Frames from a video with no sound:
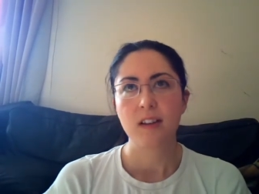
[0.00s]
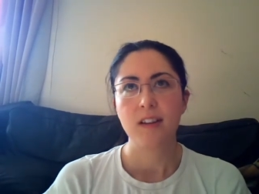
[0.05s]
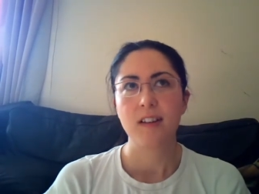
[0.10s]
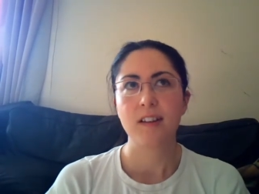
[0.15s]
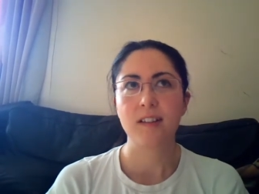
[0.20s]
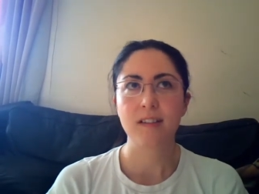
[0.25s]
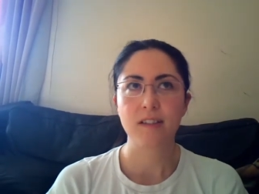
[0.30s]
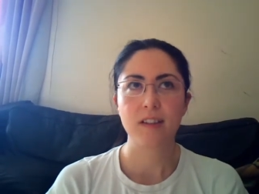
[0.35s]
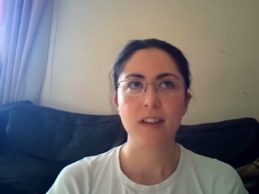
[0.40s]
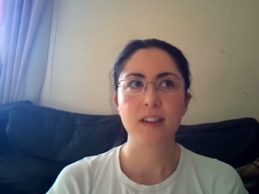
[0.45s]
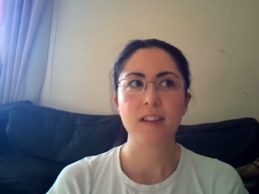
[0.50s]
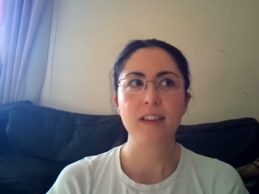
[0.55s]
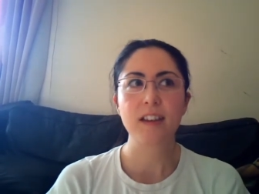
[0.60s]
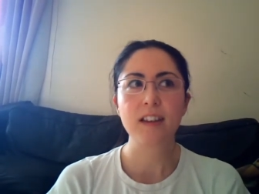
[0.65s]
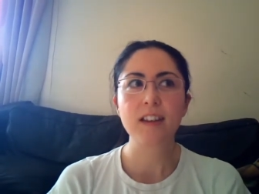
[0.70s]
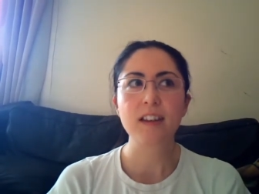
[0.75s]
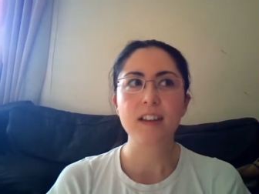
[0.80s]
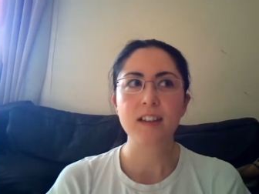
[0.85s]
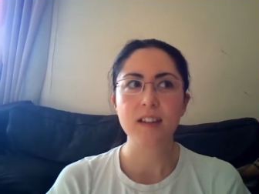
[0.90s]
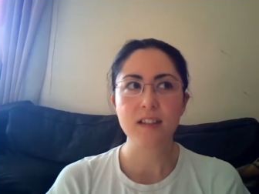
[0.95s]
The
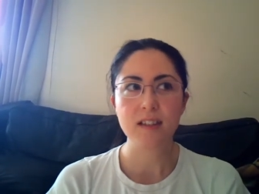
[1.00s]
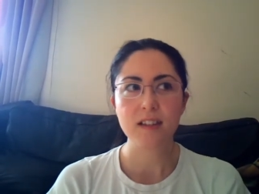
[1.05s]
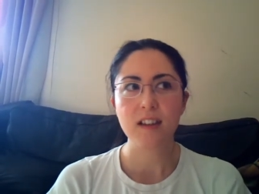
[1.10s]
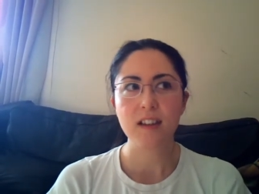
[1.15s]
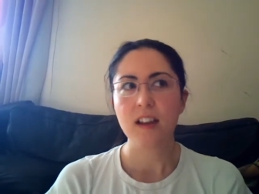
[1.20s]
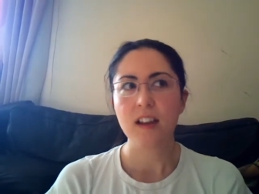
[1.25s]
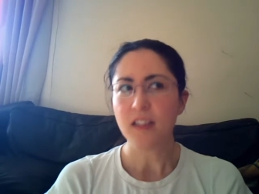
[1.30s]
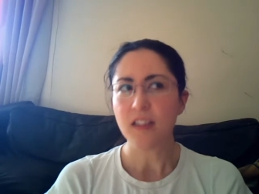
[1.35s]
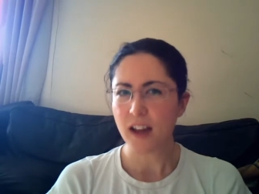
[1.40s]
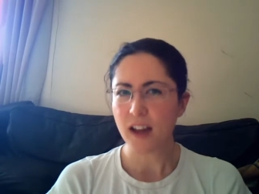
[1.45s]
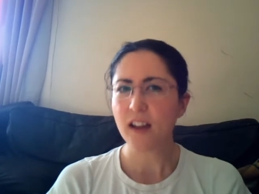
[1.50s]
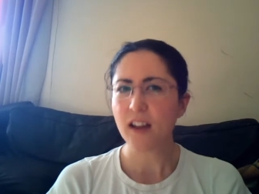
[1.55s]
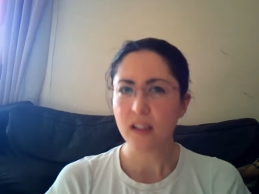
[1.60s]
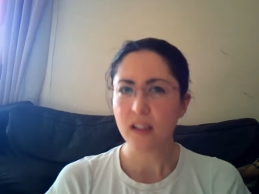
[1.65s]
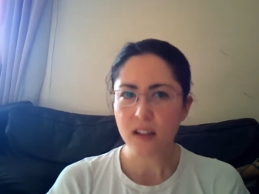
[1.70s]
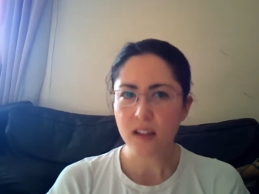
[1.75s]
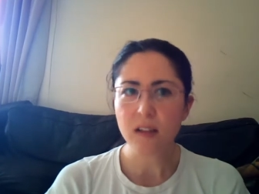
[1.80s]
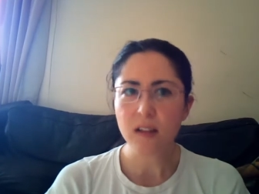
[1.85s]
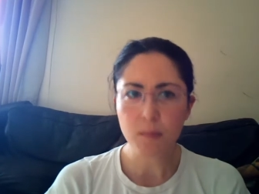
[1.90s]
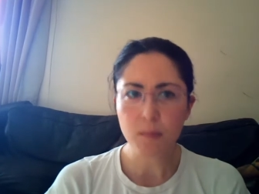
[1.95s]
thing is, that
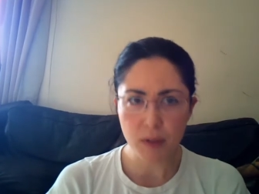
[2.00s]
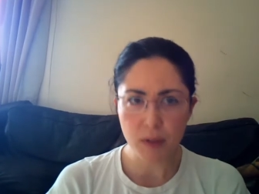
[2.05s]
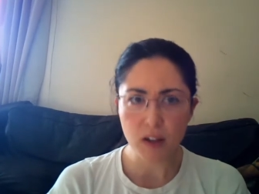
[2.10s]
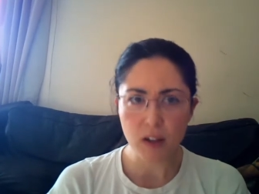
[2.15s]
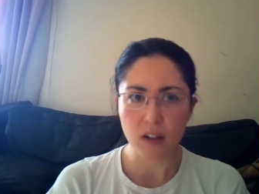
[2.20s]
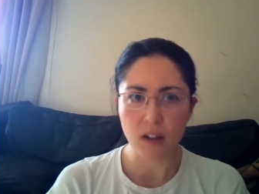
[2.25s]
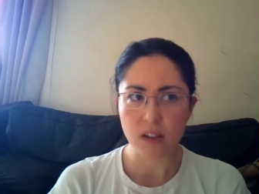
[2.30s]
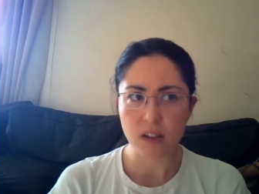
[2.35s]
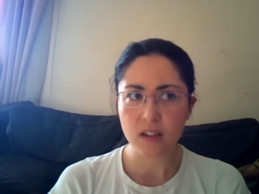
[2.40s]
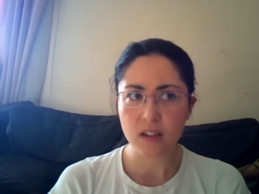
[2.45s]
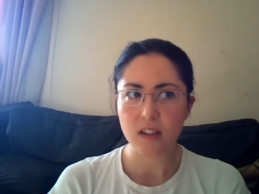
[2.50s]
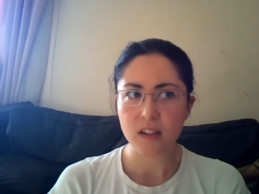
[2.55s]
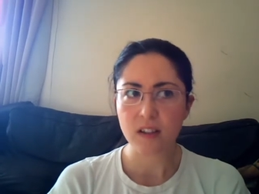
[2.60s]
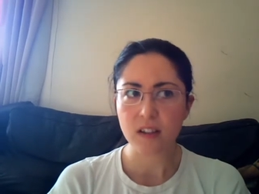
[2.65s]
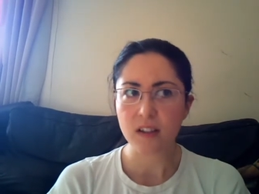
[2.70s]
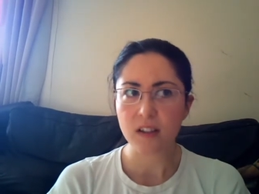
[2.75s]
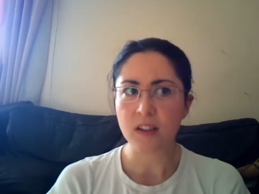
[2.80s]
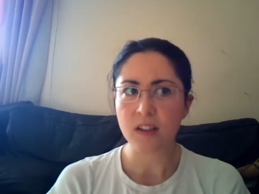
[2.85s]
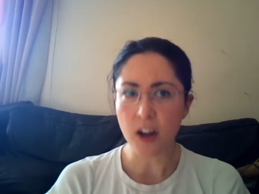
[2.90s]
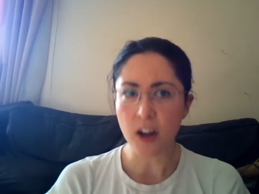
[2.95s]
little bird
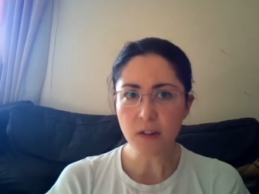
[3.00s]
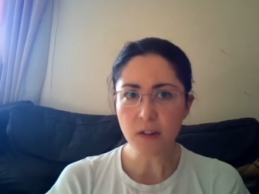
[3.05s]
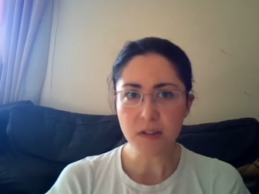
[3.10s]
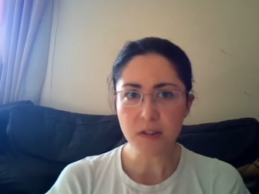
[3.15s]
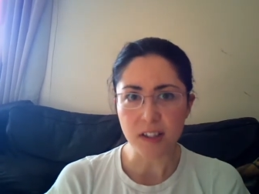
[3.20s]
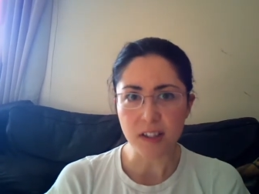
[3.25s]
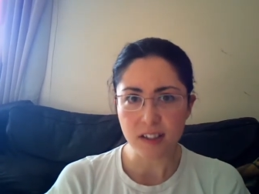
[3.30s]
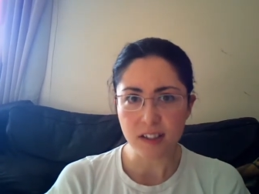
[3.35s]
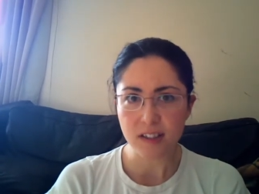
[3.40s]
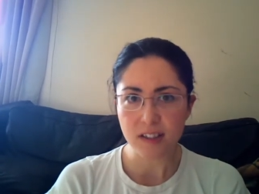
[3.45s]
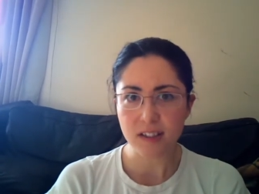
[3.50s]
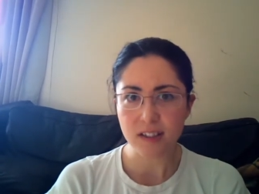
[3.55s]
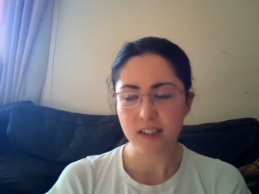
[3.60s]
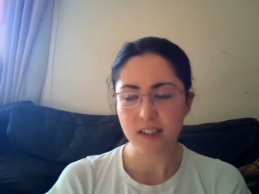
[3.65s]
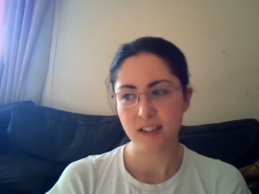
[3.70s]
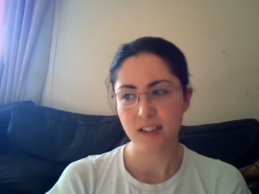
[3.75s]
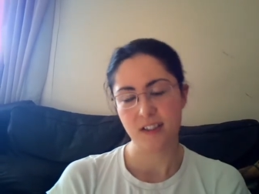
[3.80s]
knows it.